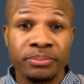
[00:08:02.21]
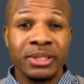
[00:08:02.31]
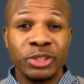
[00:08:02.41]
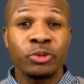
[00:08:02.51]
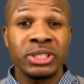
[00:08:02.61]

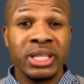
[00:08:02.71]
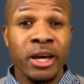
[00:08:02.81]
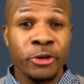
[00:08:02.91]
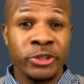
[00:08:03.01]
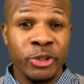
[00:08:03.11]
This one is
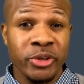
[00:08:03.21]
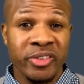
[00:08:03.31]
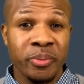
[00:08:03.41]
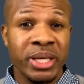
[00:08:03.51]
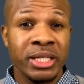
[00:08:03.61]

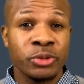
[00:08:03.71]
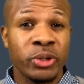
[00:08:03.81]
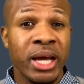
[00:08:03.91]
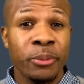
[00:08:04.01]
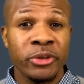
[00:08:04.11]
counterintuitive because with
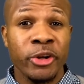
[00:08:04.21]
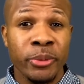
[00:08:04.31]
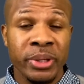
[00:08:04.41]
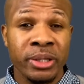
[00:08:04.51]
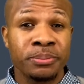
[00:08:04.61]

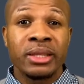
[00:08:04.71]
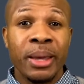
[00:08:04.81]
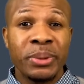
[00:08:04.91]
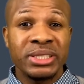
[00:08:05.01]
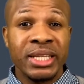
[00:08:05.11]
hypothermia,
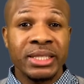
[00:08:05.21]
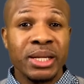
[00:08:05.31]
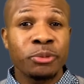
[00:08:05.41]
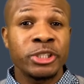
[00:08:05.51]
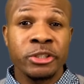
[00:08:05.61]
that means that
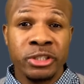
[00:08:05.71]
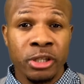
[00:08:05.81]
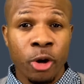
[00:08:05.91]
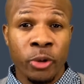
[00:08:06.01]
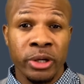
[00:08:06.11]
temperature is
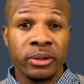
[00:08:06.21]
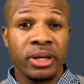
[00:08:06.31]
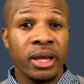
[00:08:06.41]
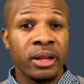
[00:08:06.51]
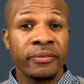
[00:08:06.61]
lower.
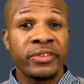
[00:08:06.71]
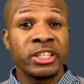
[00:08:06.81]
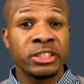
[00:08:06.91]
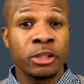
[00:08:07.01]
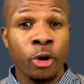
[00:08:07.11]
And if
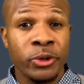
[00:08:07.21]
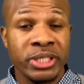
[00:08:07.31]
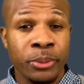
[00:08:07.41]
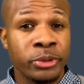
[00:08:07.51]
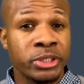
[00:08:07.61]
there's lower
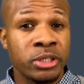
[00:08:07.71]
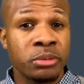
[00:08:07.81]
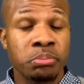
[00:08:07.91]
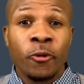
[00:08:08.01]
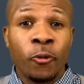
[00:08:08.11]

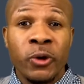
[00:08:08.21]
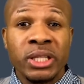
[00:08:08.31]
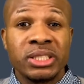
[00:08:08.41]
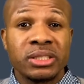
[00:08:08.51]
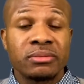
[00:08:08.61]
temperature,
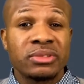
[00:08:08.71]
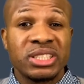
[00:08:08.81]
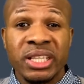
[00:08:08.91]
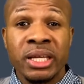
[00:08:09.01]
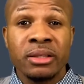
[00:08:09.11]
which
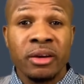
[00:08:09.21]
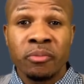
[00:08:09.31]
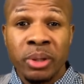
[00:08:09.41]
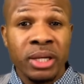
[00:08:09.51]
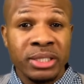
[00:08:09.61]
state of
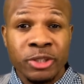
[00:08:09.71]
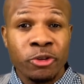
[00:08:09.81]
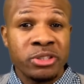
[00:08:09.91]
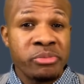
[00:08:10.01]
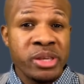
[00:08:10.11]
blood is
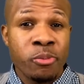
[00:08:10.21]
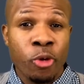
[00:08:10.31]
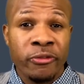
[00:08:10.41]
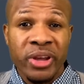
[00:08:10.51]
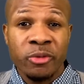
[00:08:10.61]
going to be
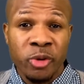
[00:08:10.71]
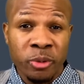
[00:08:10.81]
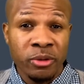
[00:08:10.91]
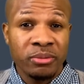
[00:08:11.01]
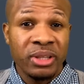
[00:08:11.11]
more
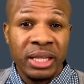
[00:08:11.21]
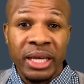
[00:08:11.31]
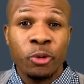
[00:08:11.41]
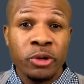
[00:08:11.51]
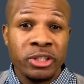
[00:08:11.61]
favorable?
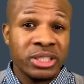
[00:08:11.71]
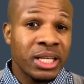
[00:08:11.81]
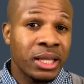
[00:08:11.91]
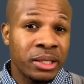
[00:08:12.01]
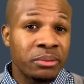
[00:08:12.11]
Liquid or
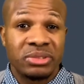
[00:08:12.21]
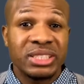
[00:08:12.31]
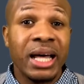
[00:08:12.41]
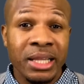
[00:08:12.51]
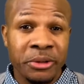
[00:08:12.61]
solid?
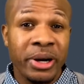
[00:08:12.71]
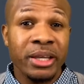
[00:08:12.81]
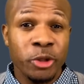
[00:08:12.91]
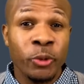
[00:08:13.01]
Solid, right?